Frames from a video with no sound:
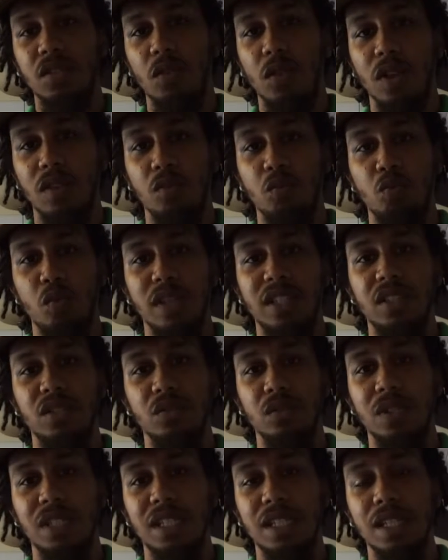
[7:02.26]
on what
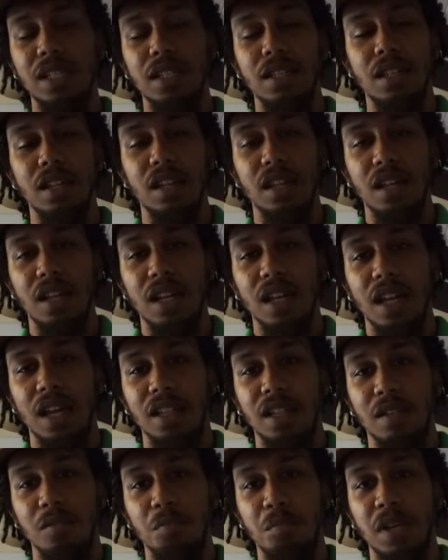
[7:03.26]
you see
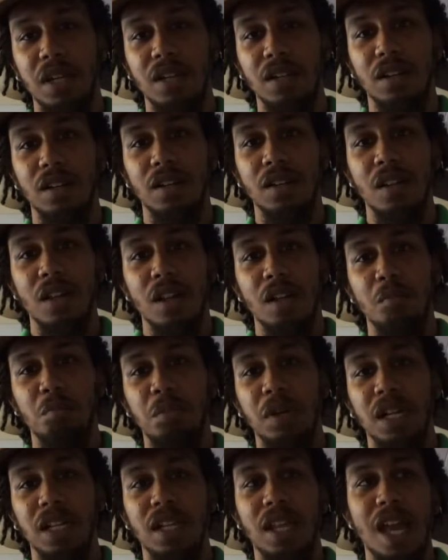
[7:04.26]
in the mirror,
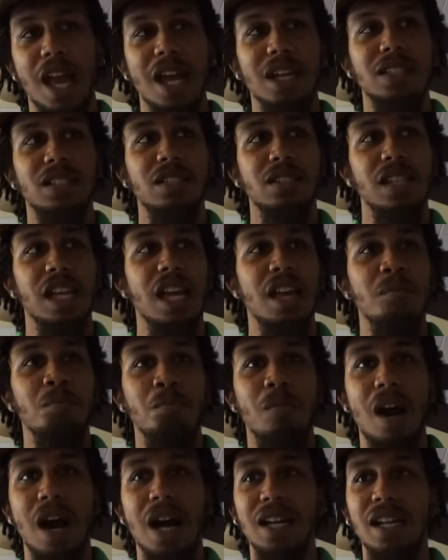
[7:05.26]
but actually
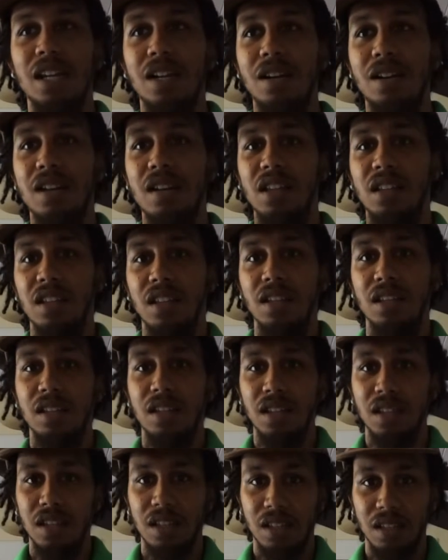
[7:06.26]
admire
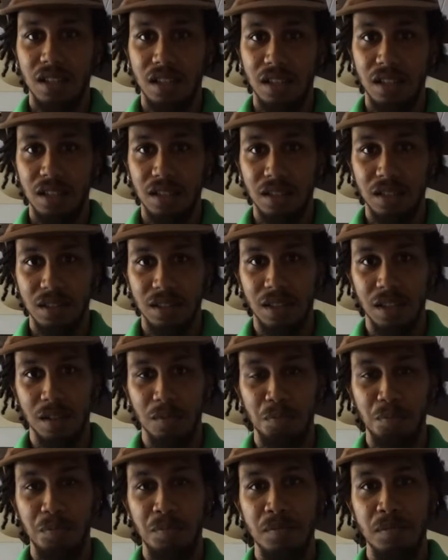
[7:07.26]

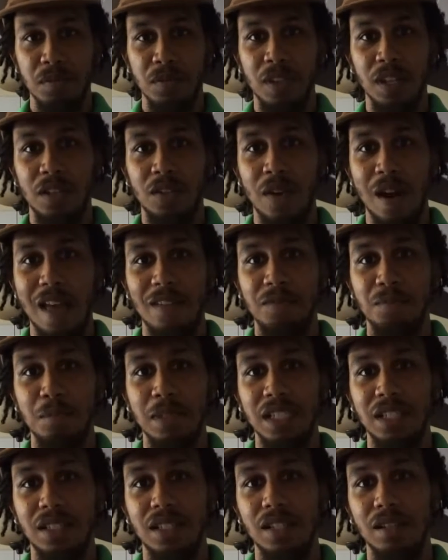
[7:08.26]
the
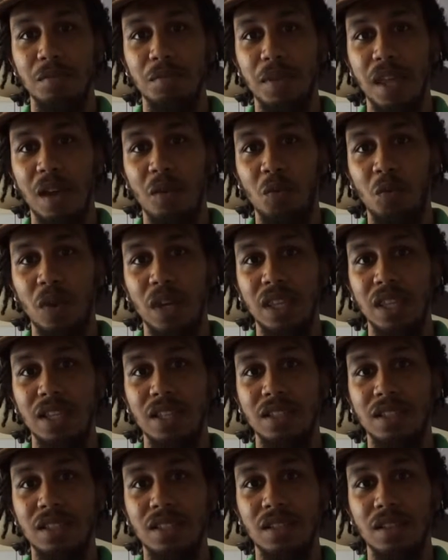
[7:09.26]
craftsmanship that went
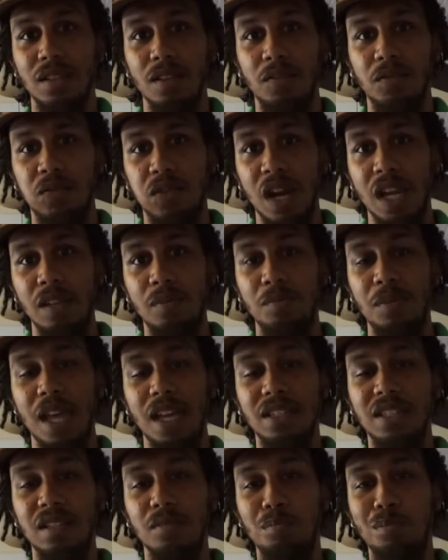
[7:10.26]
into the frame
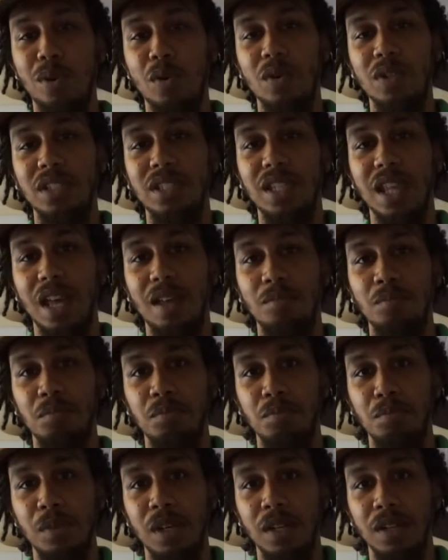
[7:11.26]
that supports that
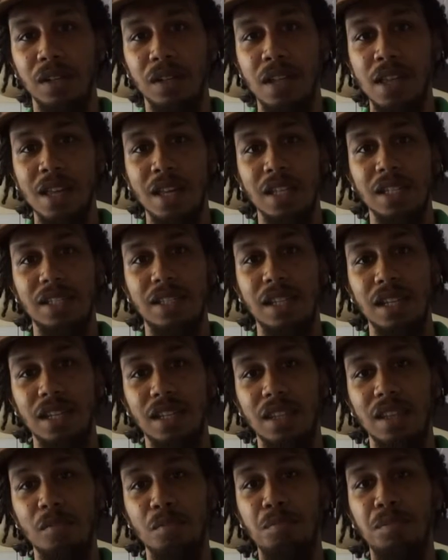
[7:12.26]
mirror,
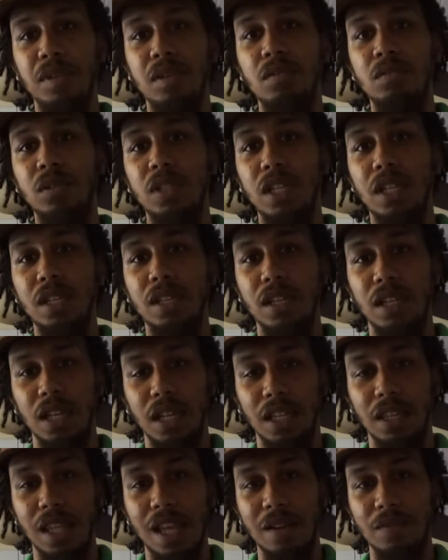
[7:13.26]
seeing the beauty
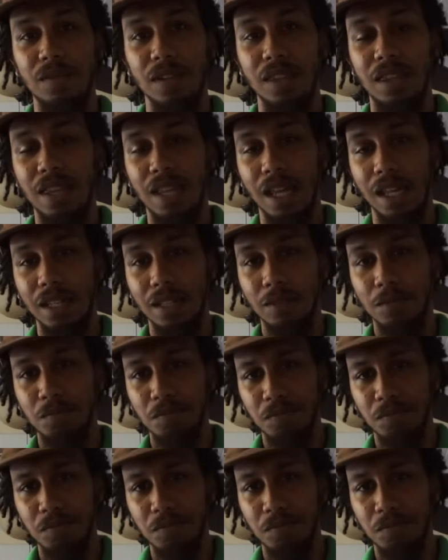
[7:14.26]
in everything.